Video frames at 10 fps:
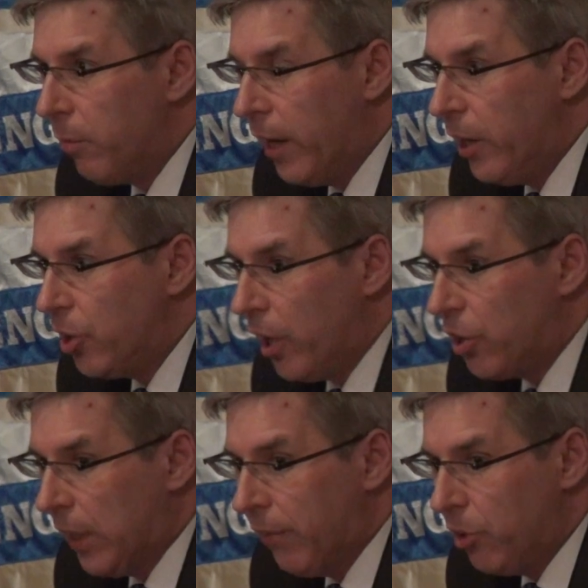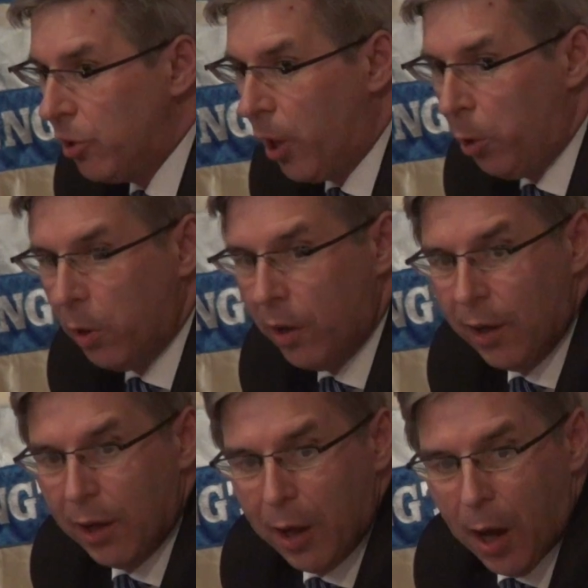NHS services. Now, it
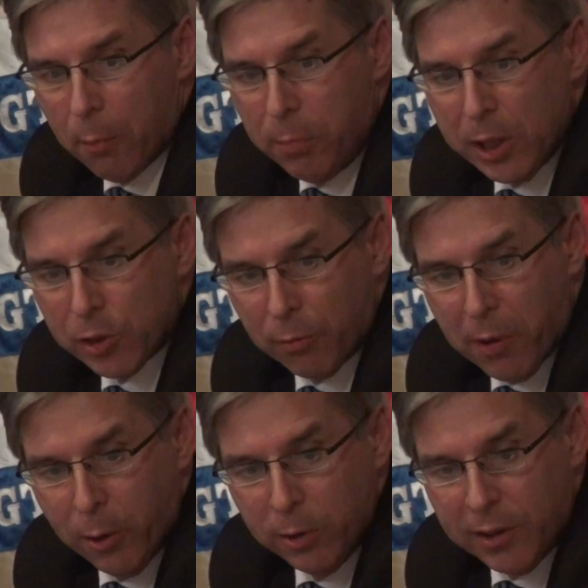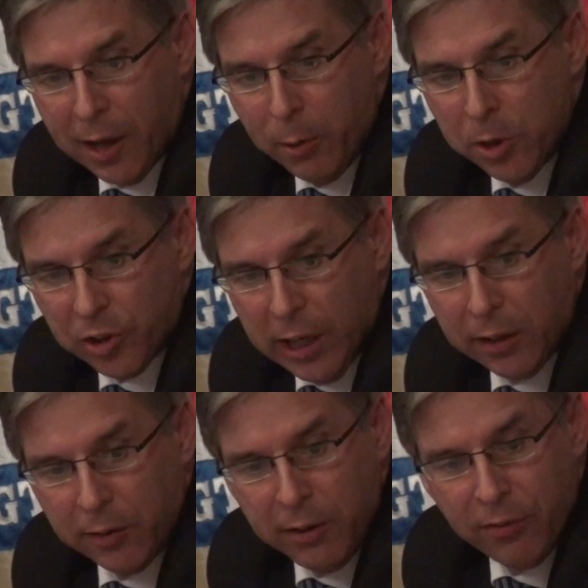appears from the
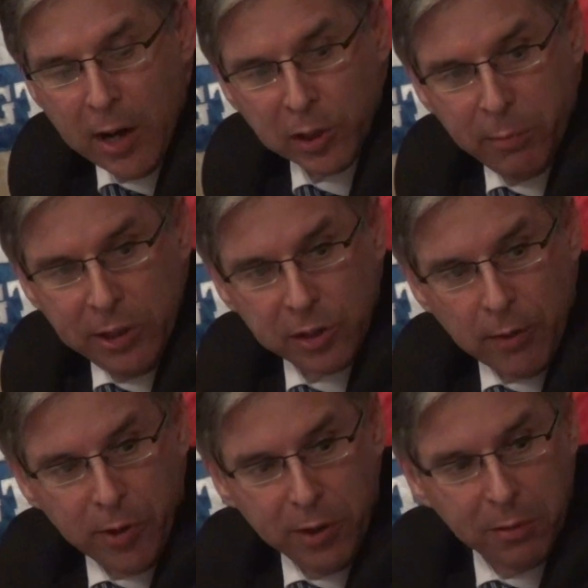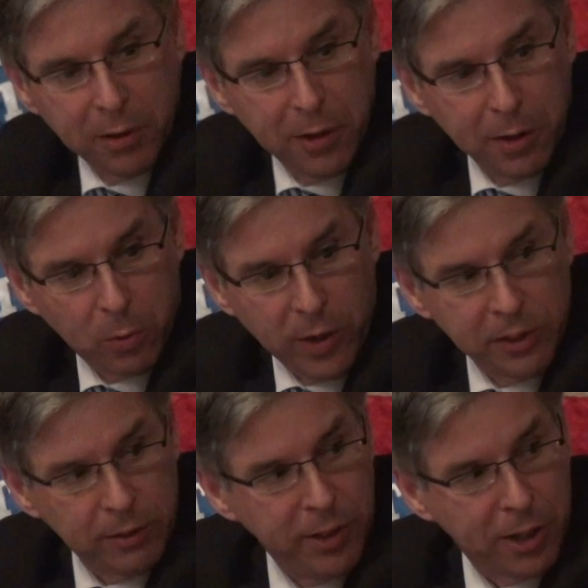outsider that you've actually been suffering quite
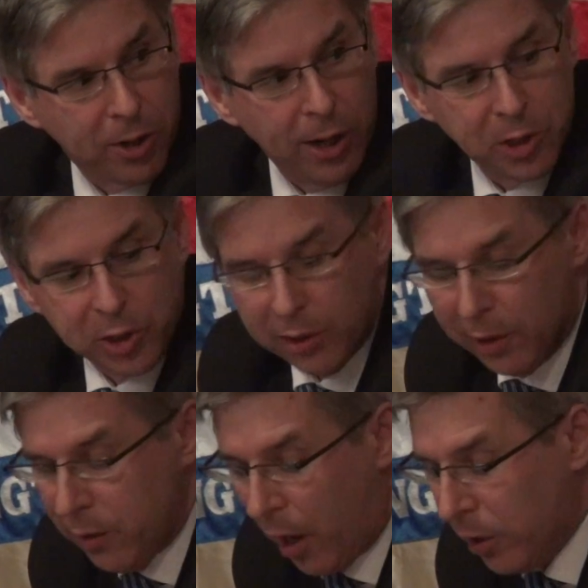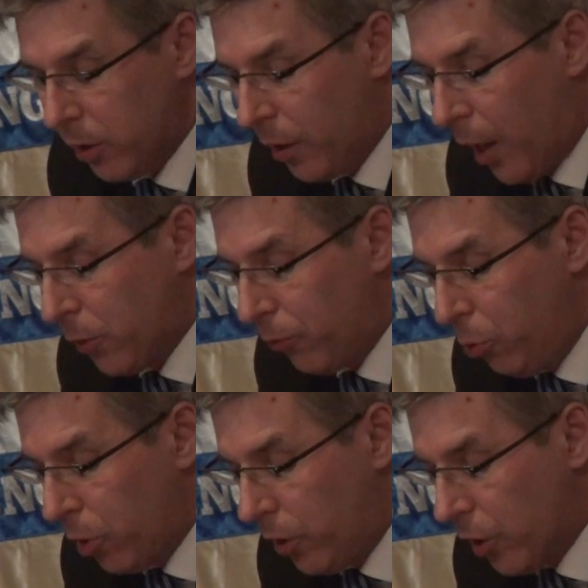severe cuts in the last
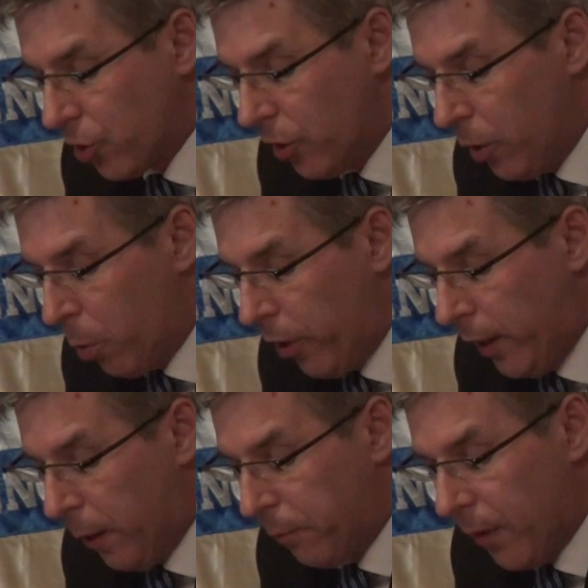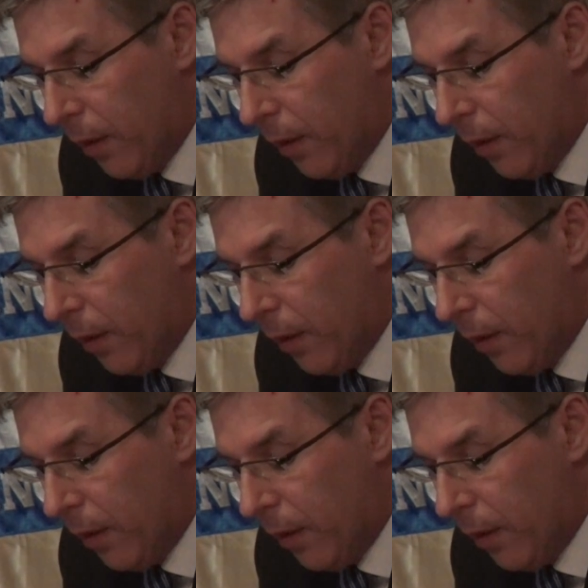few years already.